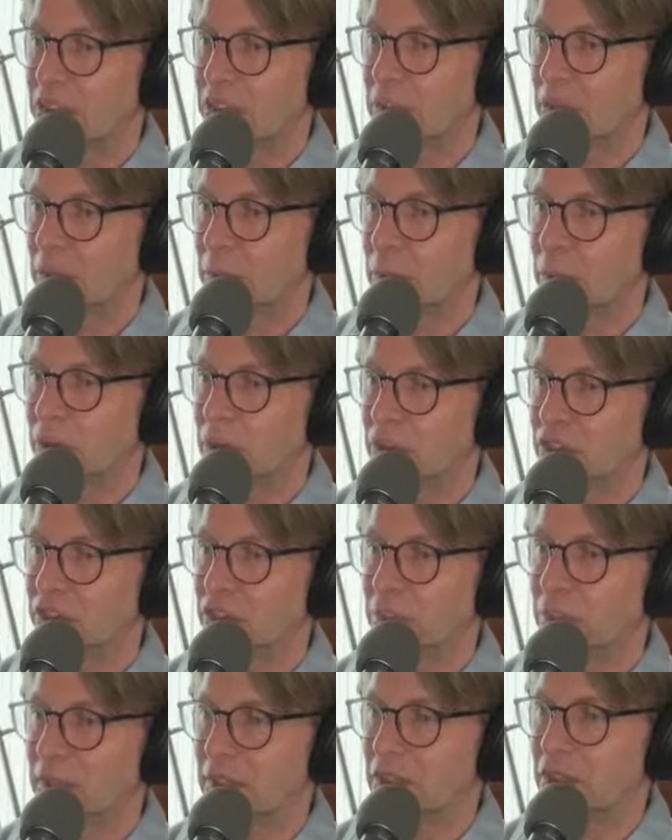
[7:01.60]
I will
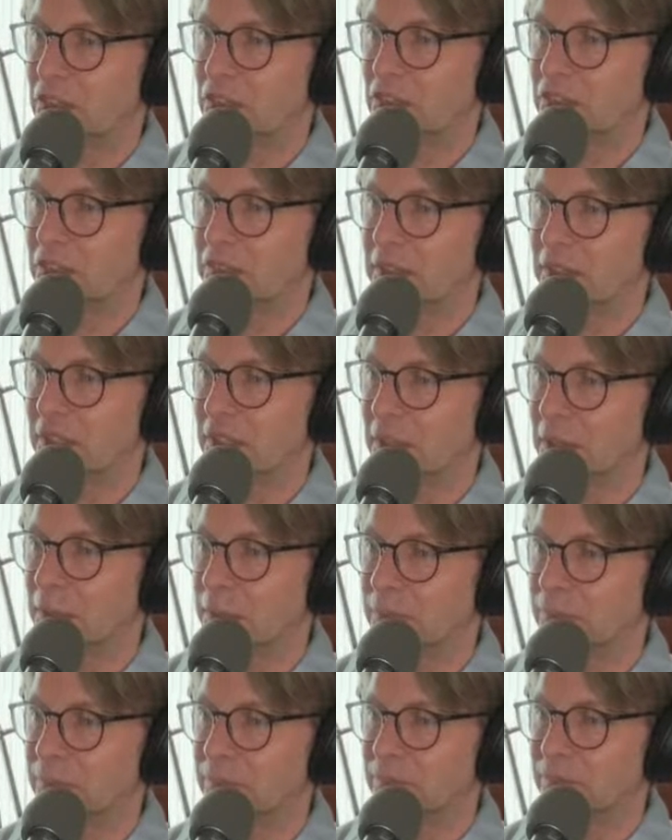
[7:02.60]
just mention
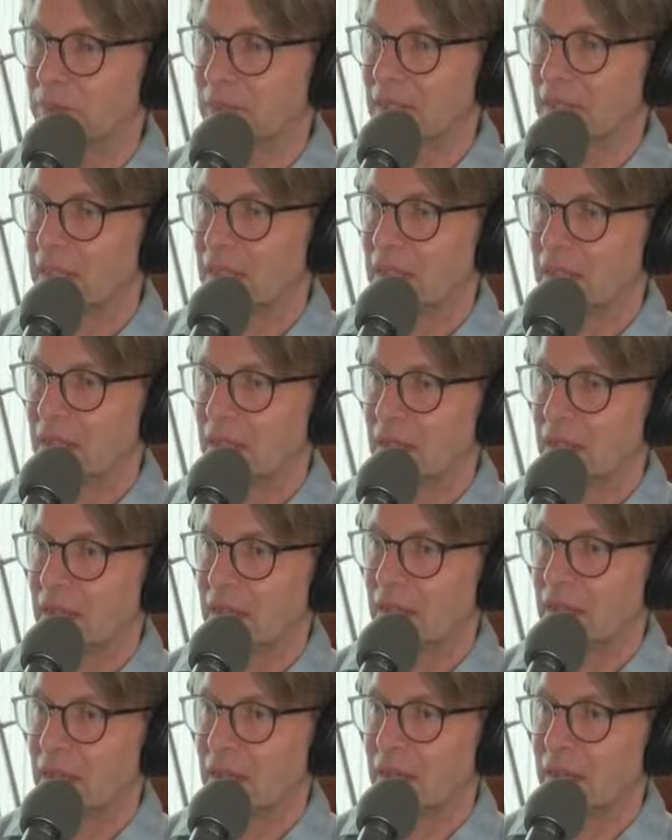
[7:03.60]

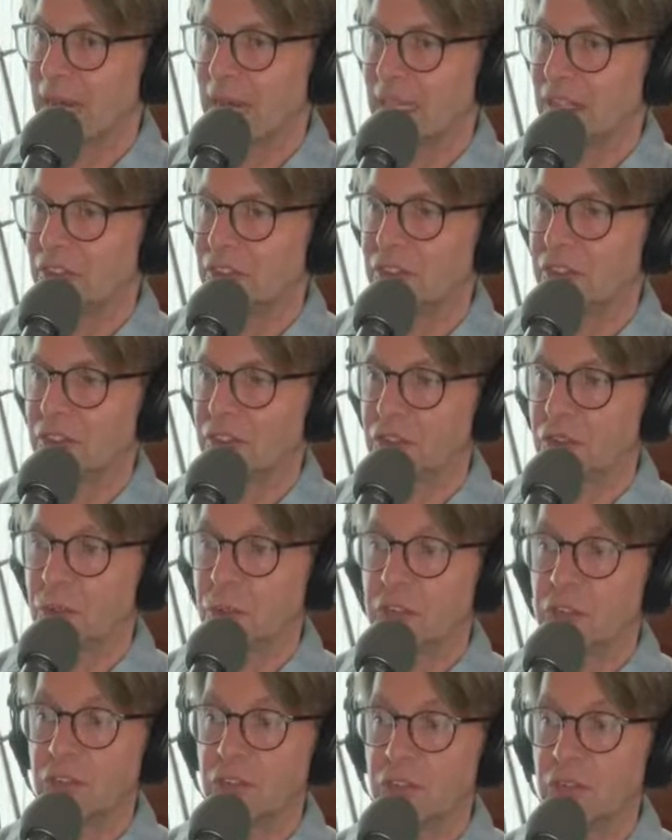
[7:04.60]
Alice says,
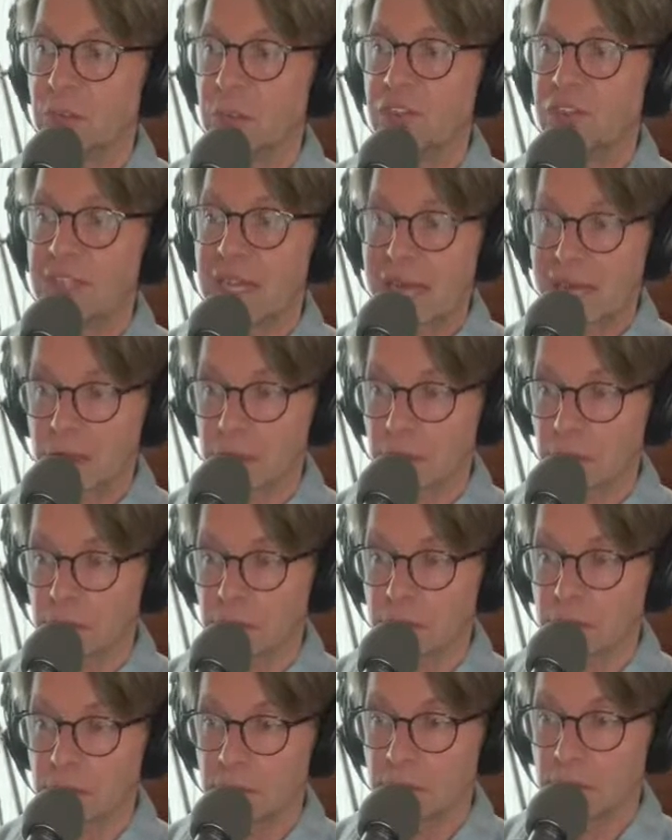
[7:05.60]
greetings from Seattle.
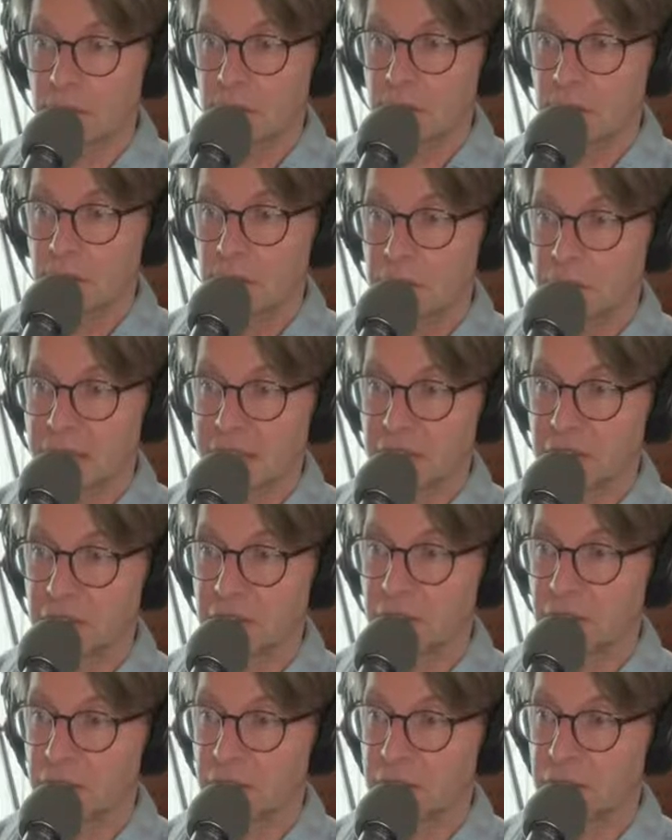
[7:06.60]

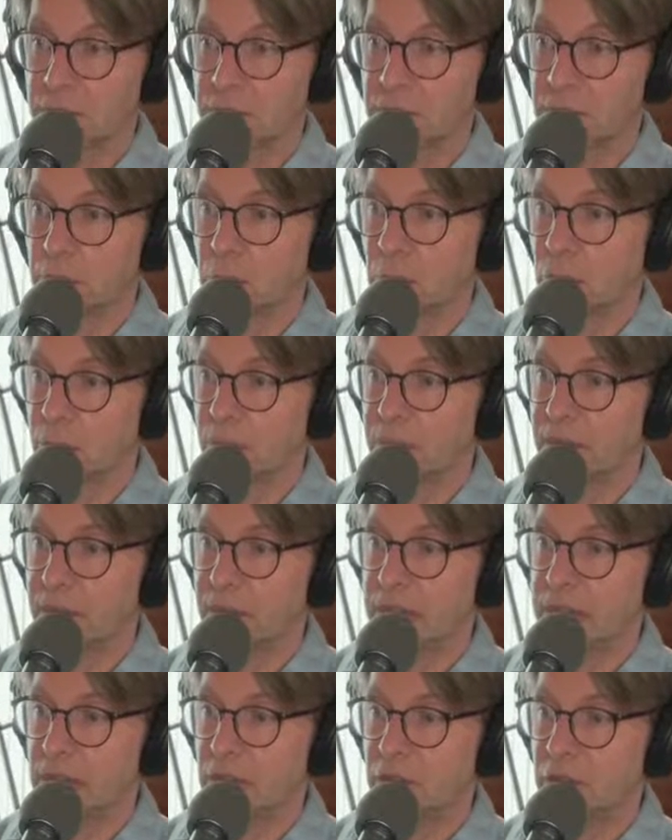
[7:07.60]
Magnetized brought
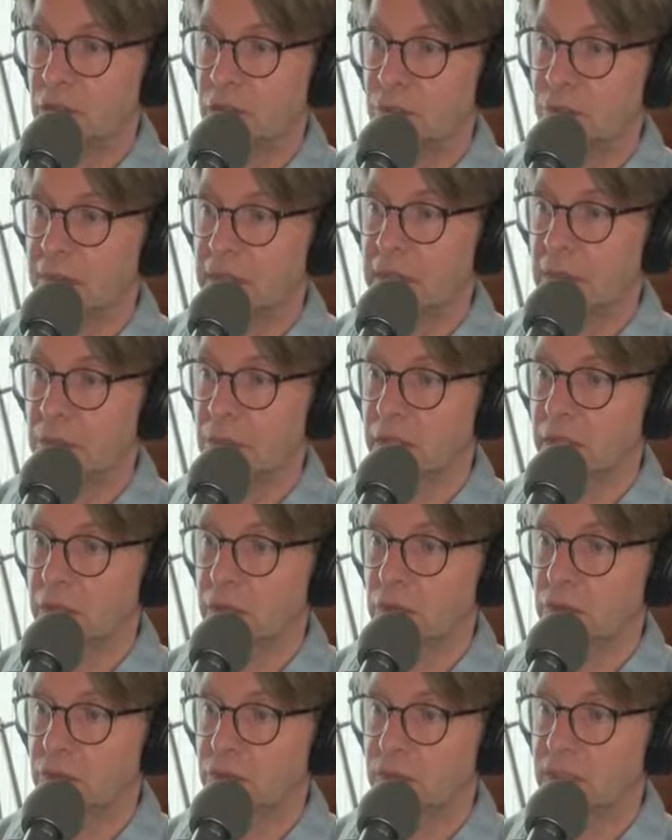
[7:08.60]
me to meet my
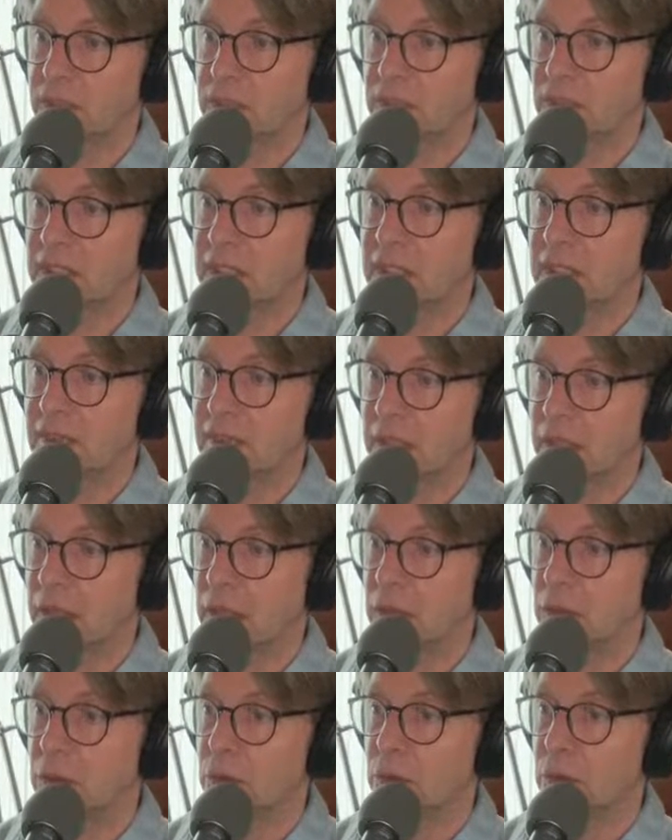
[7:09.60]
good friends Keith
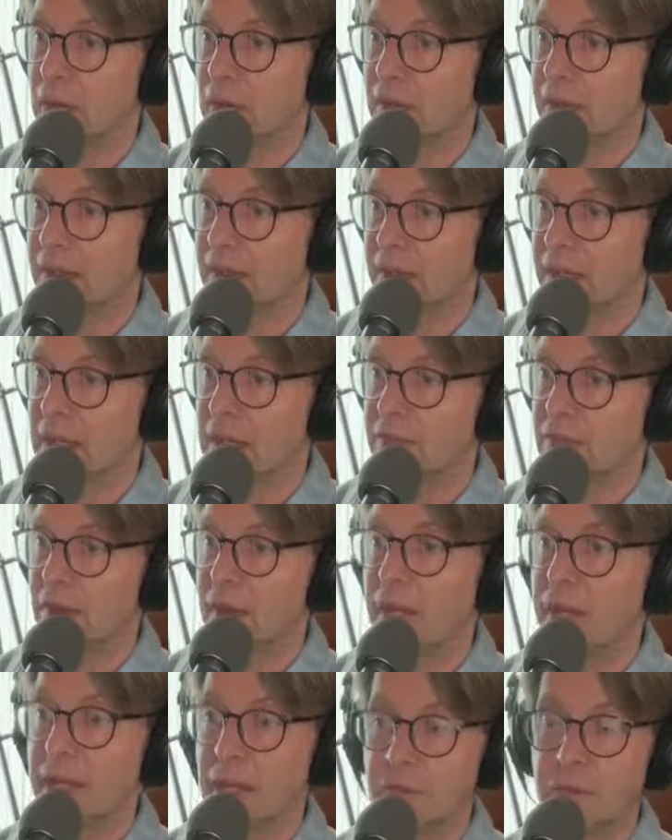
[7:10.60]
and Lou and Eva
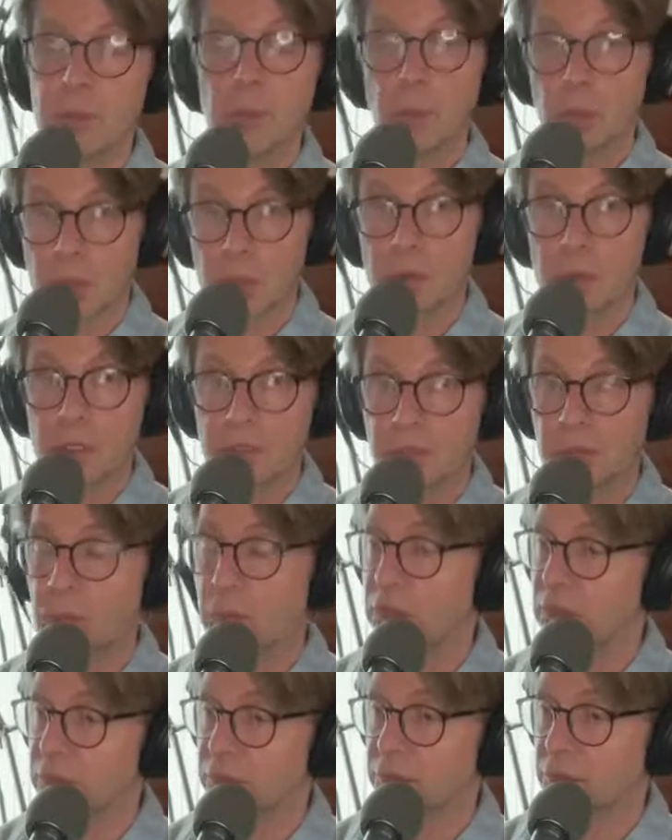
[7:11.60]
and everyone. Oh, that's
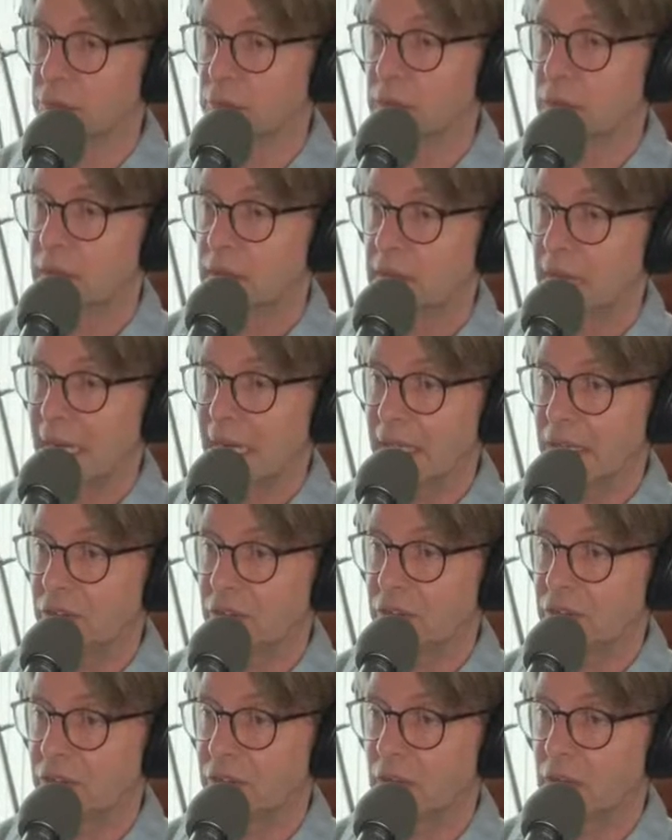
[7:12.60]
wonderful,
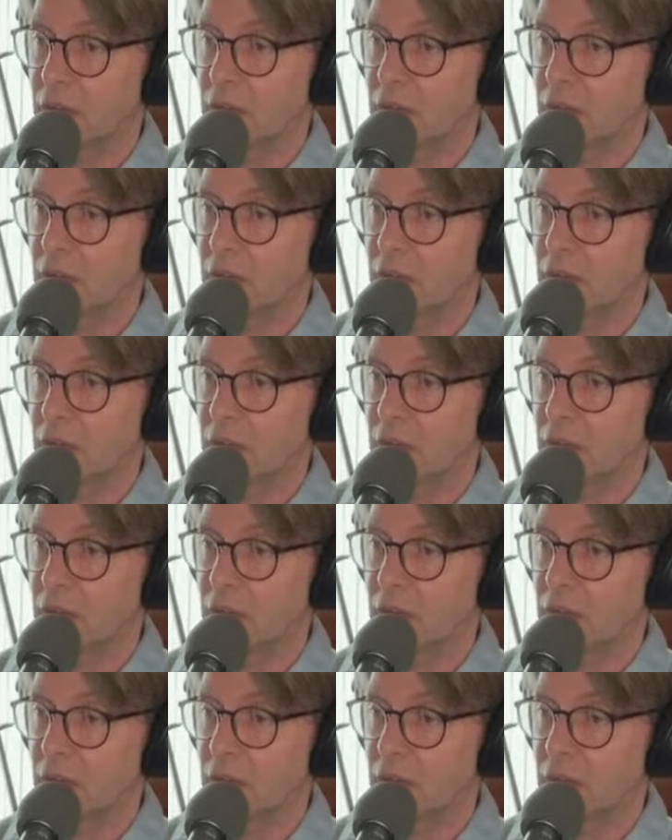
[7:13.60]
Alice.